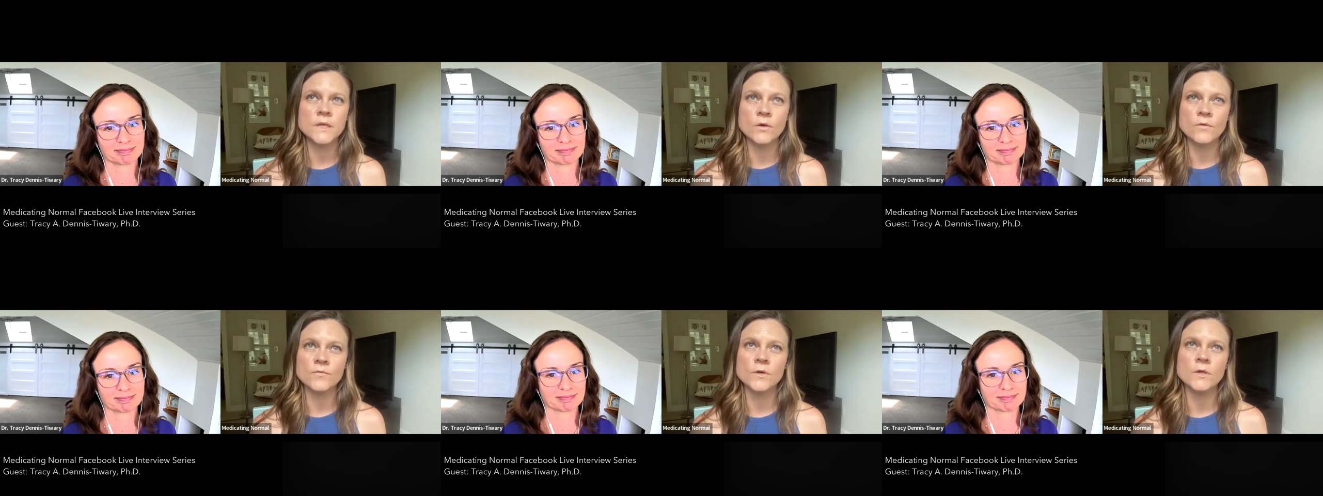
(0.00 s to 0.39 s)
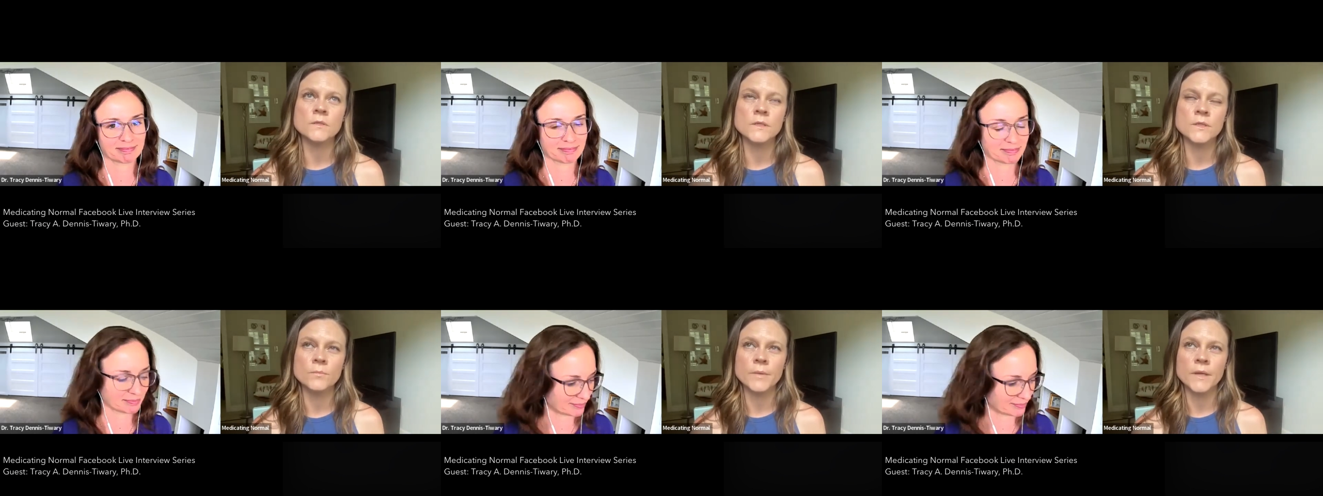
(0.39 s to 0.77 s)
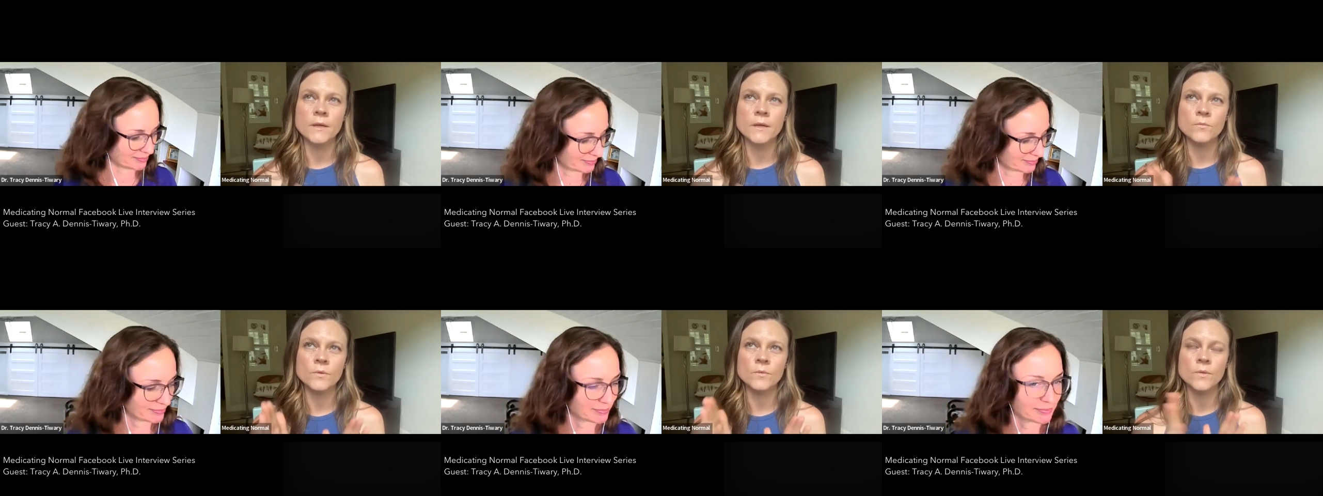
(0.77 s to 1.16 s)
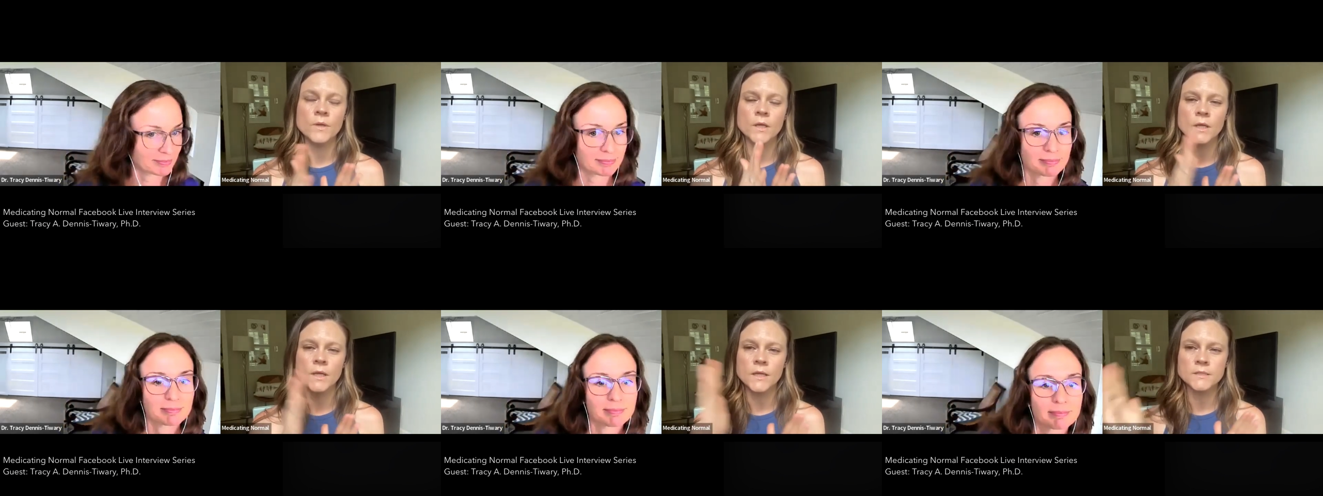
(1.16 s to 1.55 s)
Speaker 1: over a little bit when we
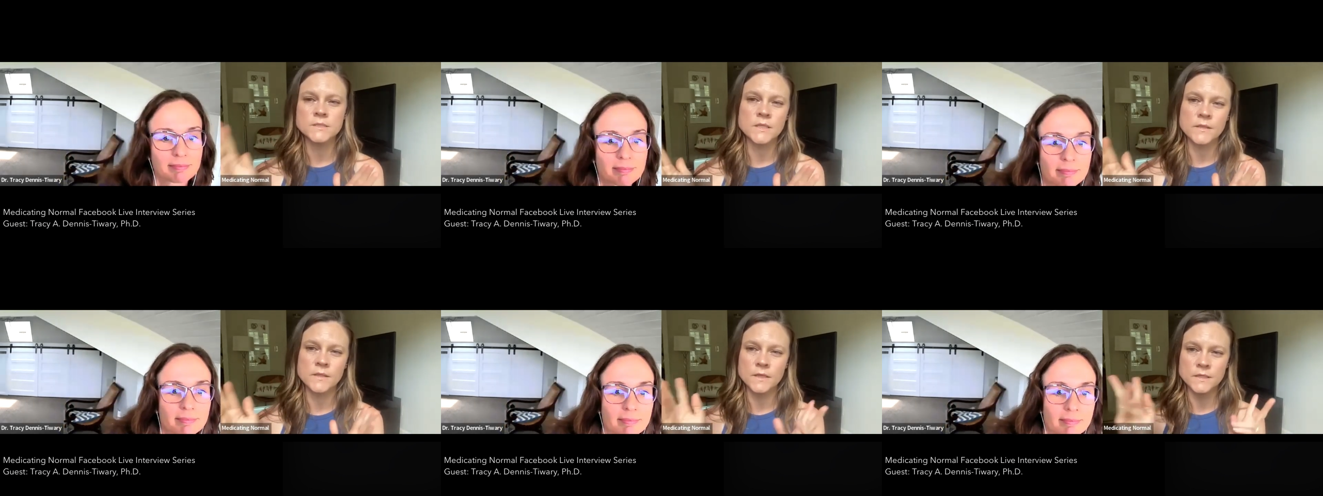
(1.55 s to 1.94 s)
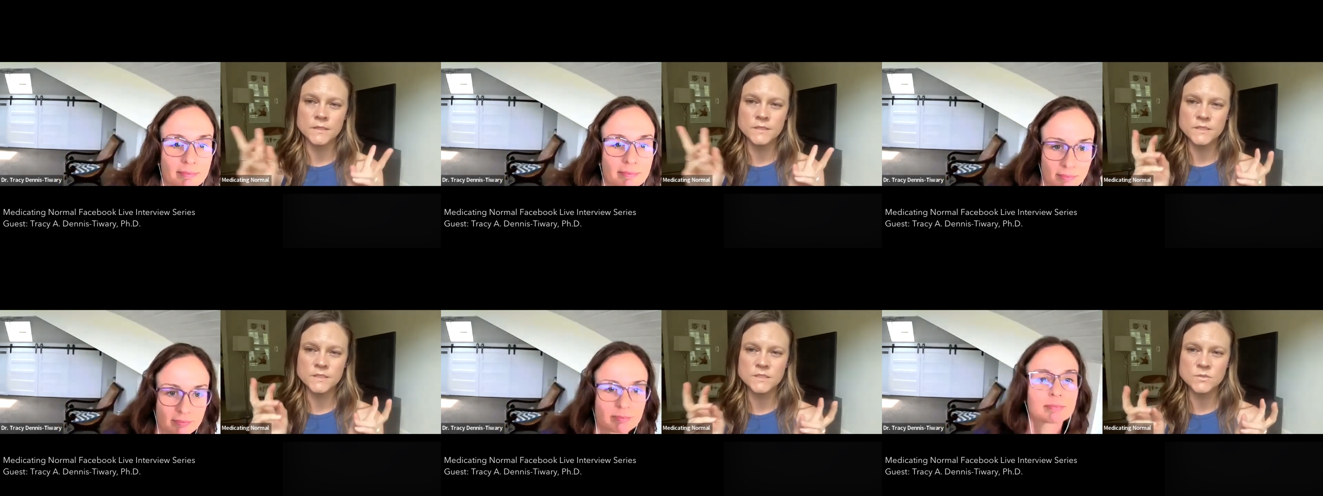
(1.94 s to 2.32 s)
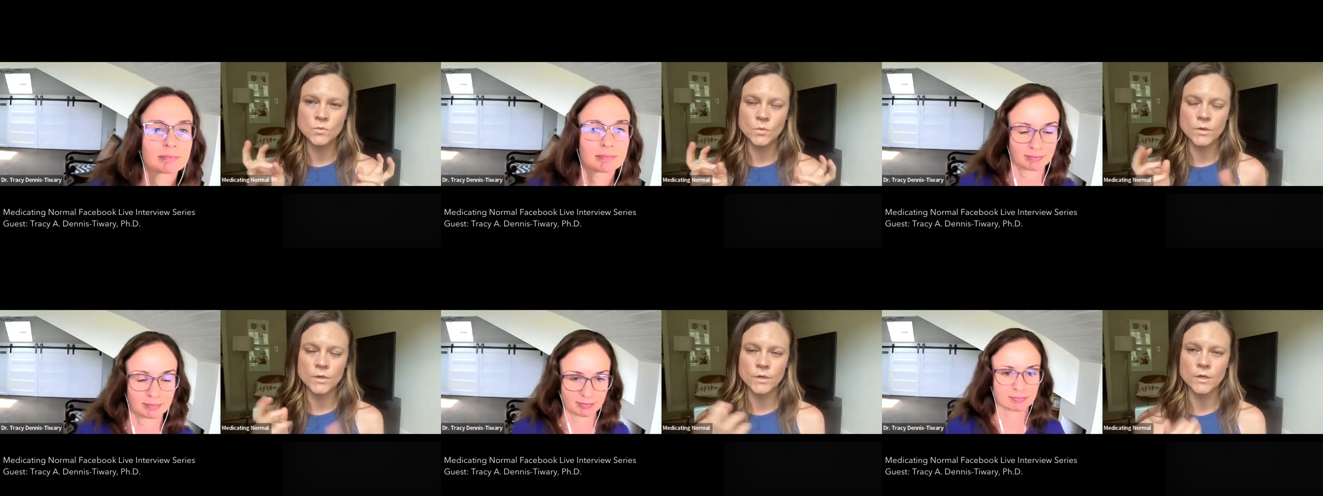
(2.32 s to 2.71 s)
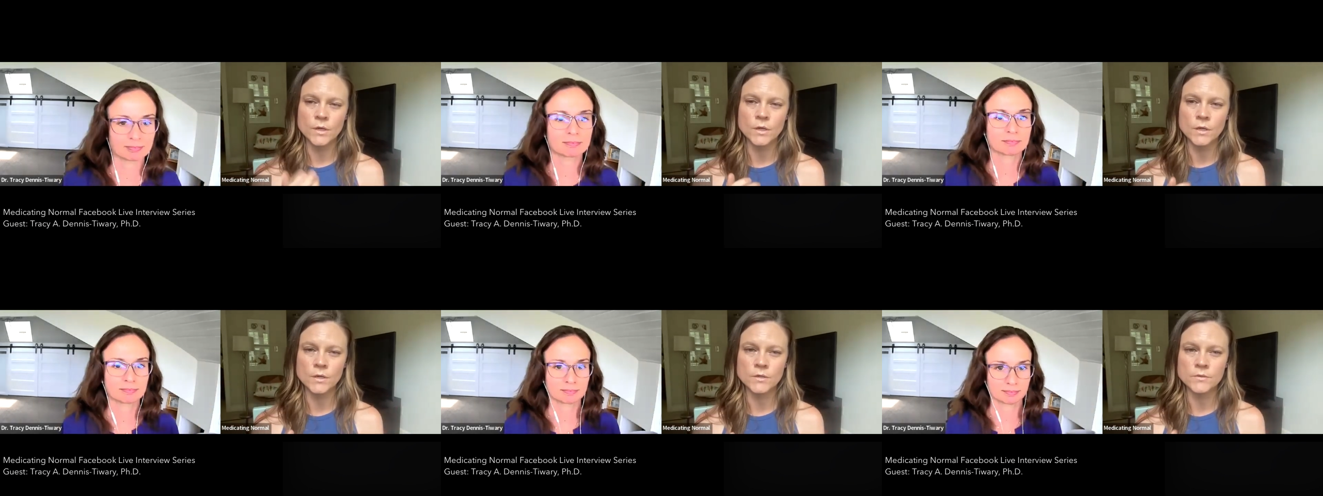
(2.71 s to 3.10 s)
get into the
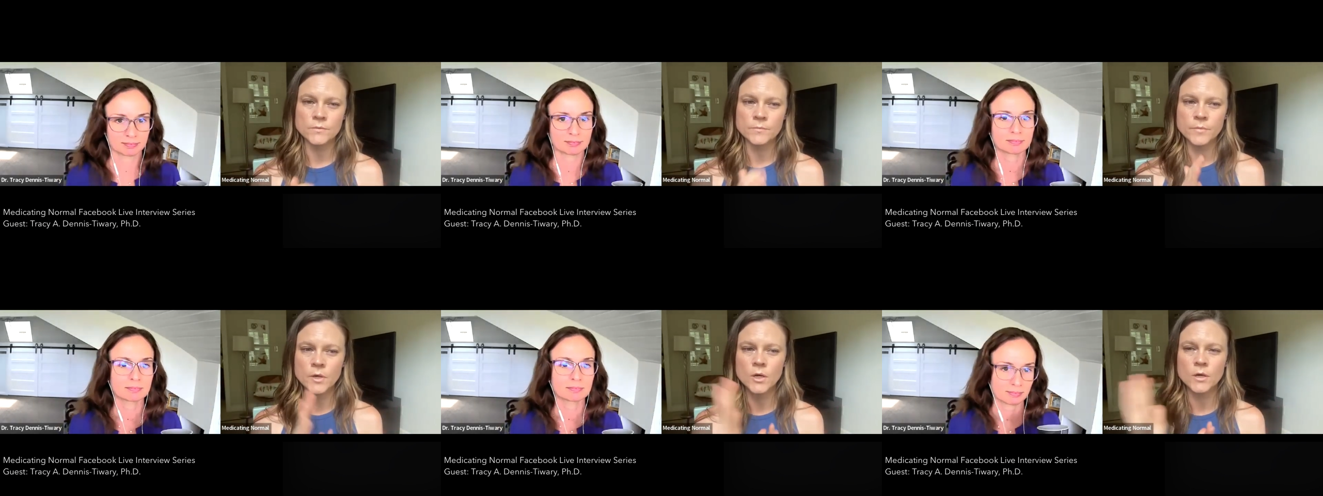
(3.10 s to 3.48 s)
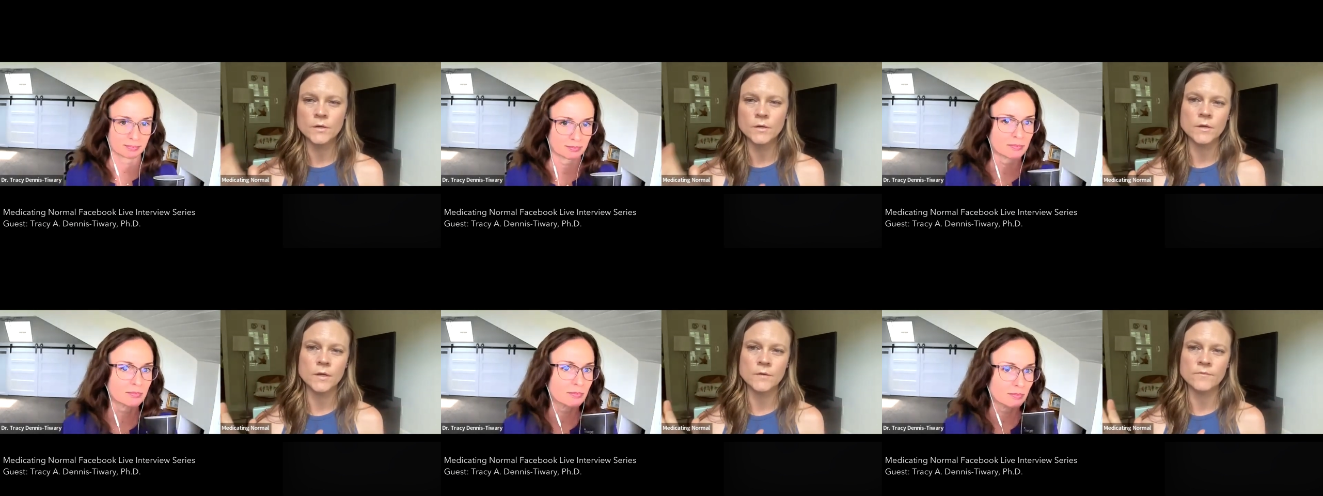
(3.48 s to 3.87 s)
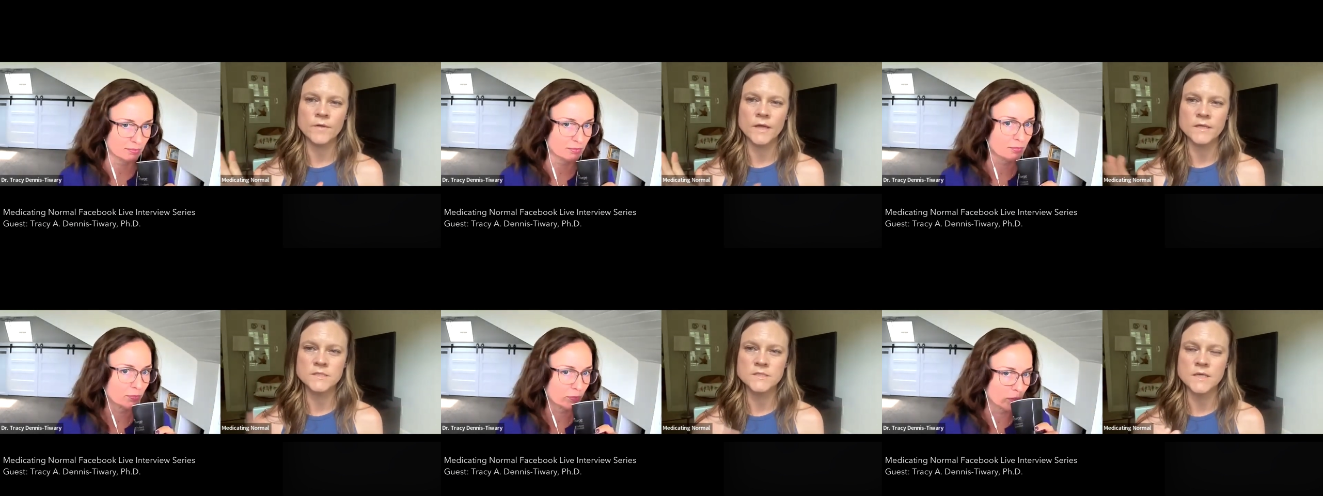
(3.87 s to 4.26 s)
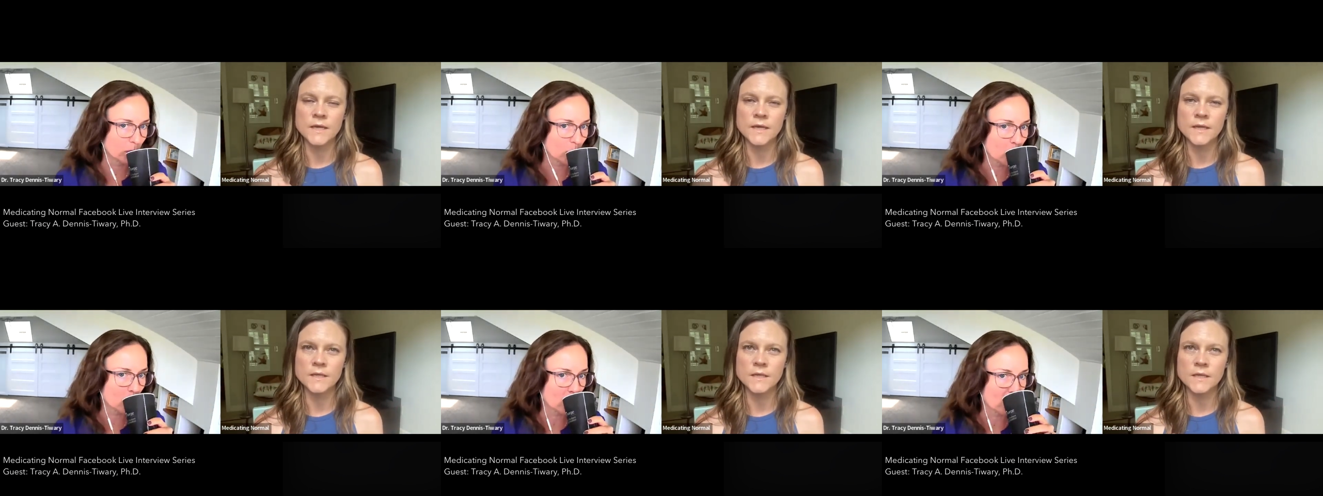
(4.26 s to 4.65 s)
disordered part of
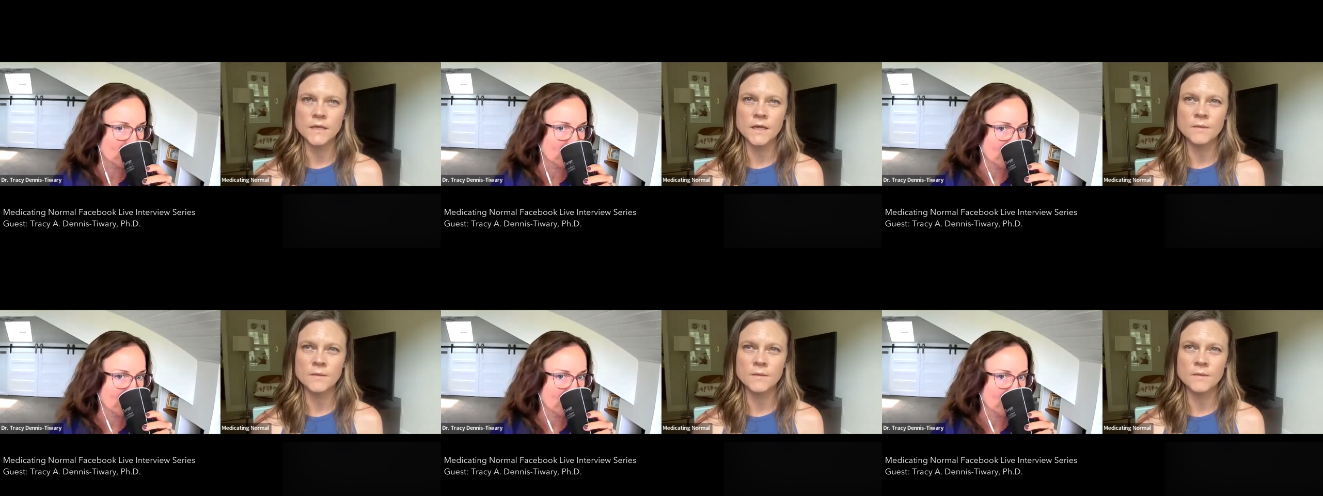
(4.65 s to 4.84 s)
anxiety.